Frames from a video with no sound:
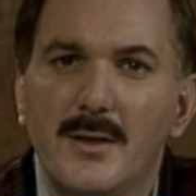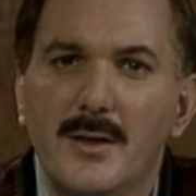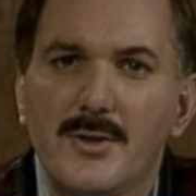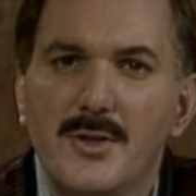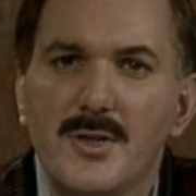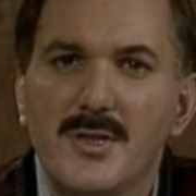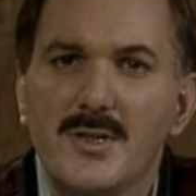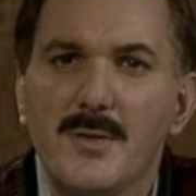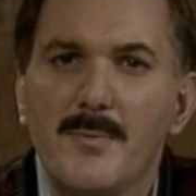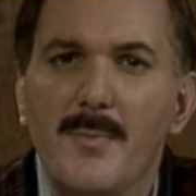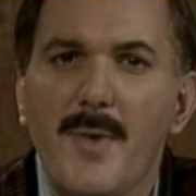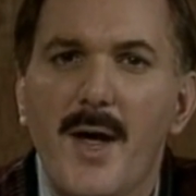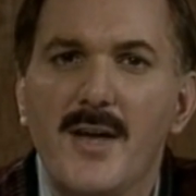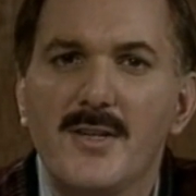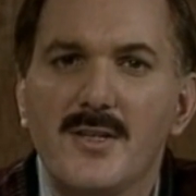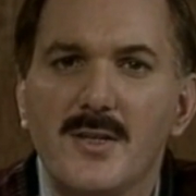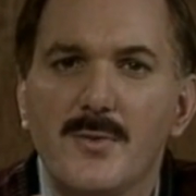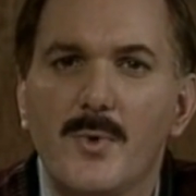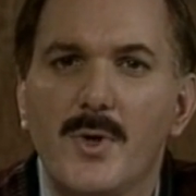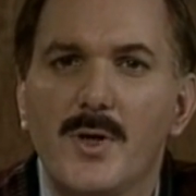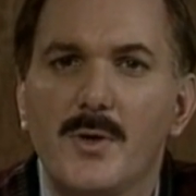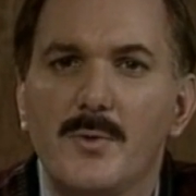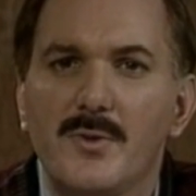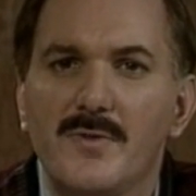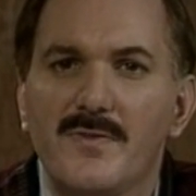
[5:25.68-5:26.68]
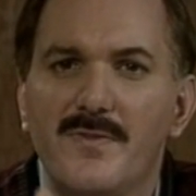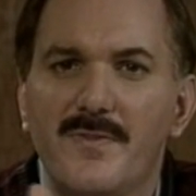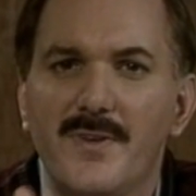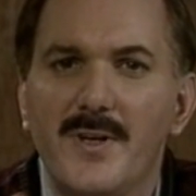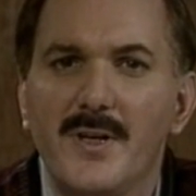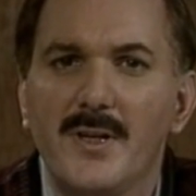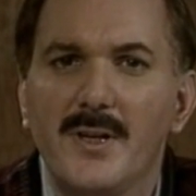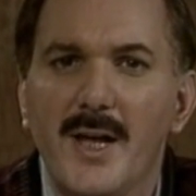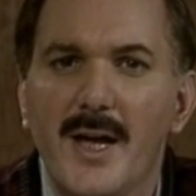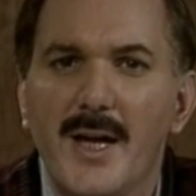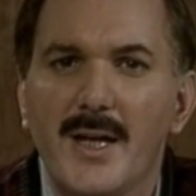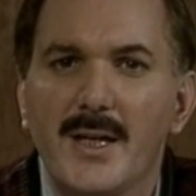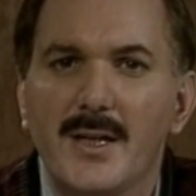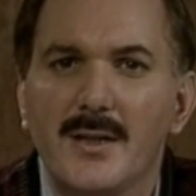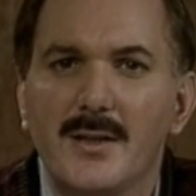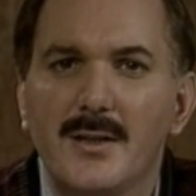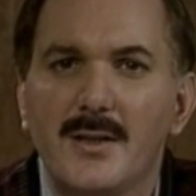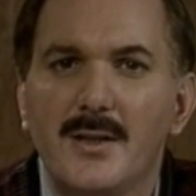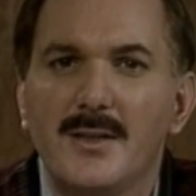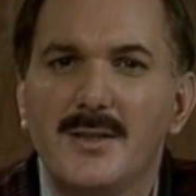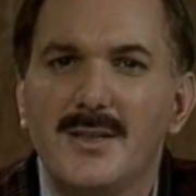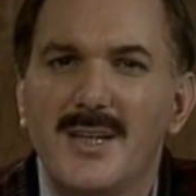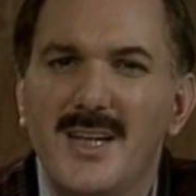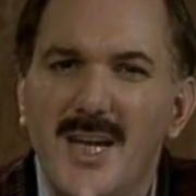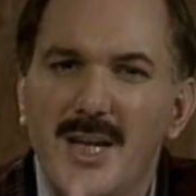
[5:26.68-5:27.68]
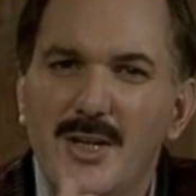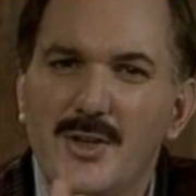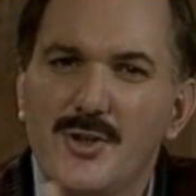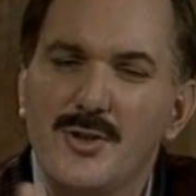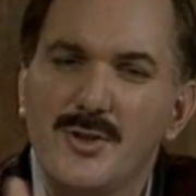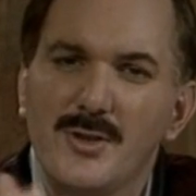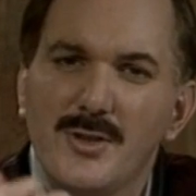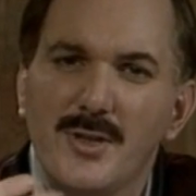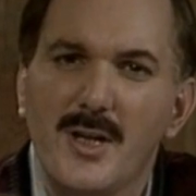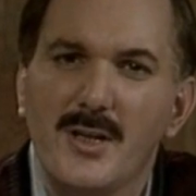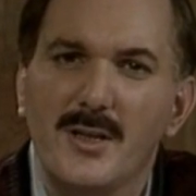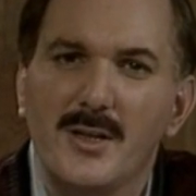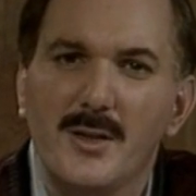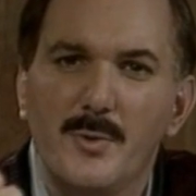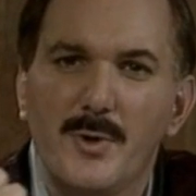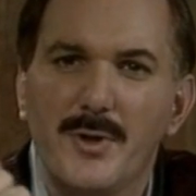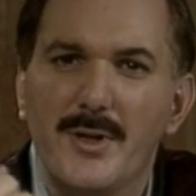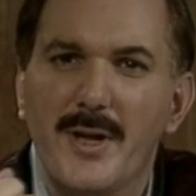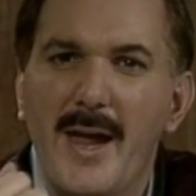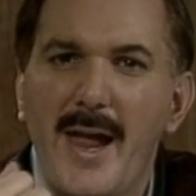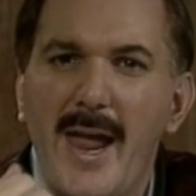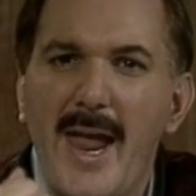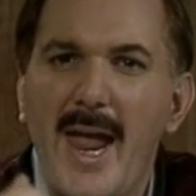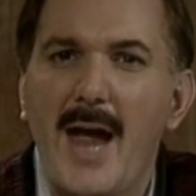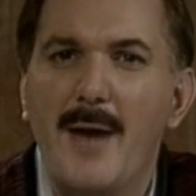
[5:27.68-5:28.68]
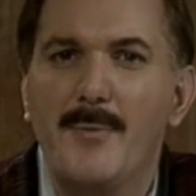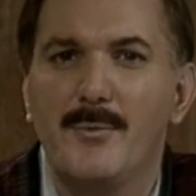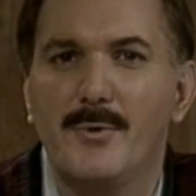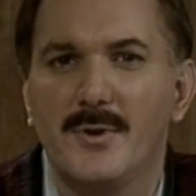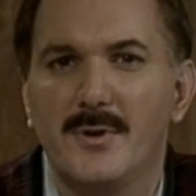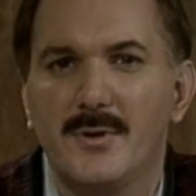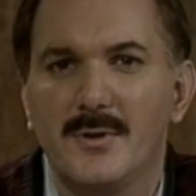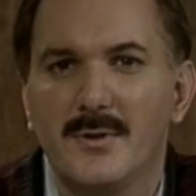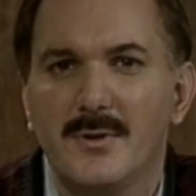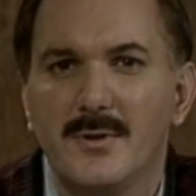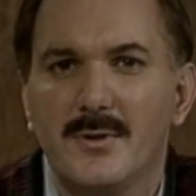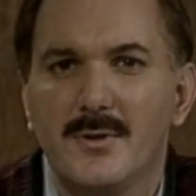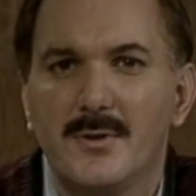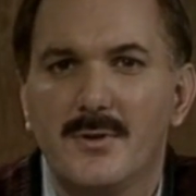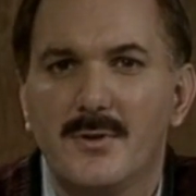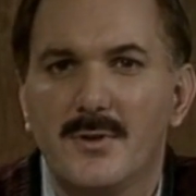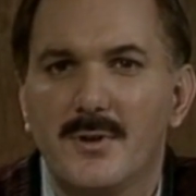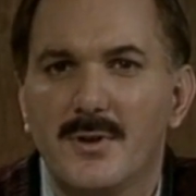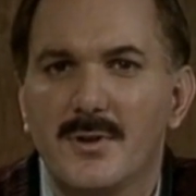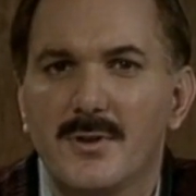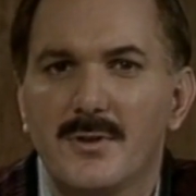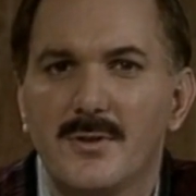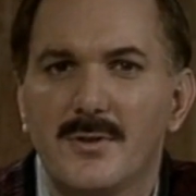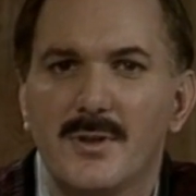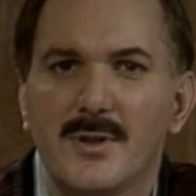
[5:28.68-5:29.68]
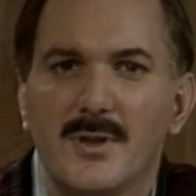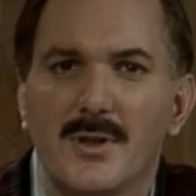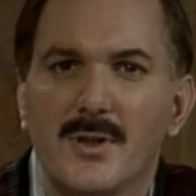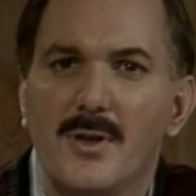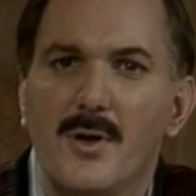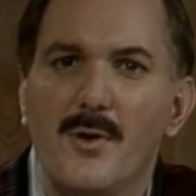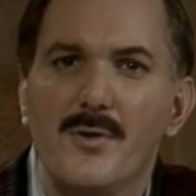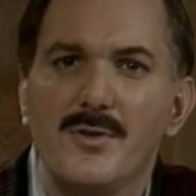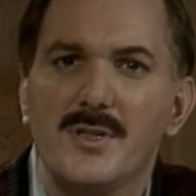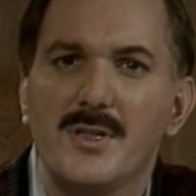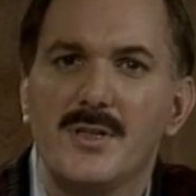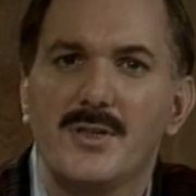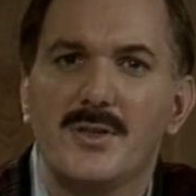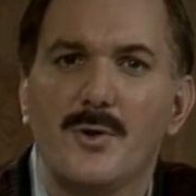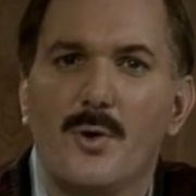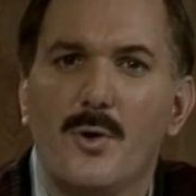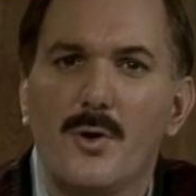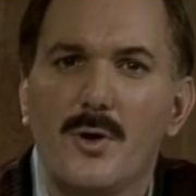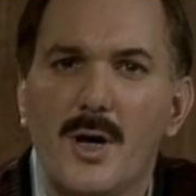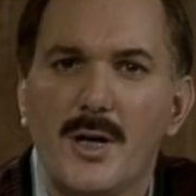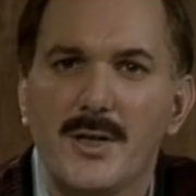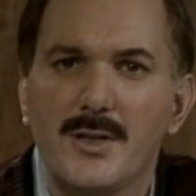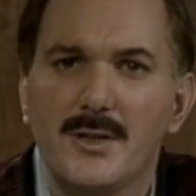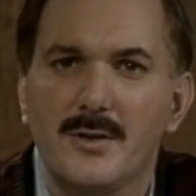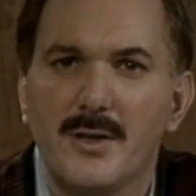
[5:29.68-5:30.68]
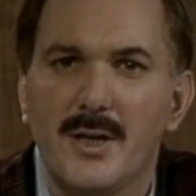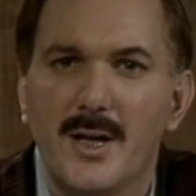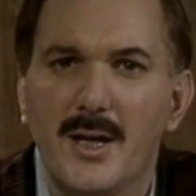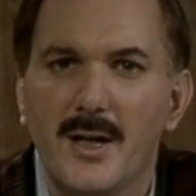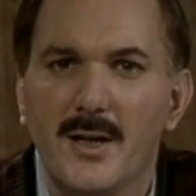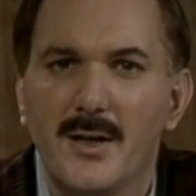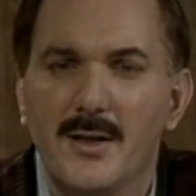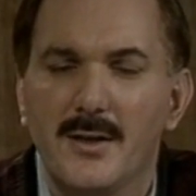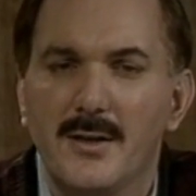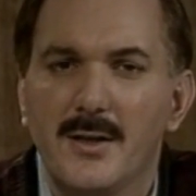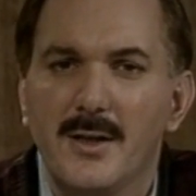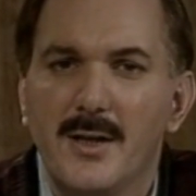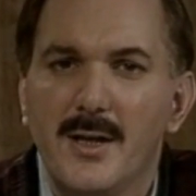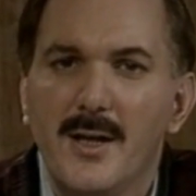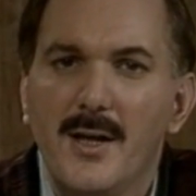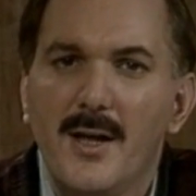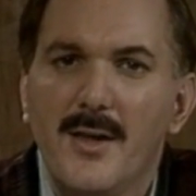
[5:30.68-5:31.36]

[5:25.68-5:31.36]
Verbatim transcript: Now just imagine what it would feel like to hit your knuckle with a hammer or close a door on your hand.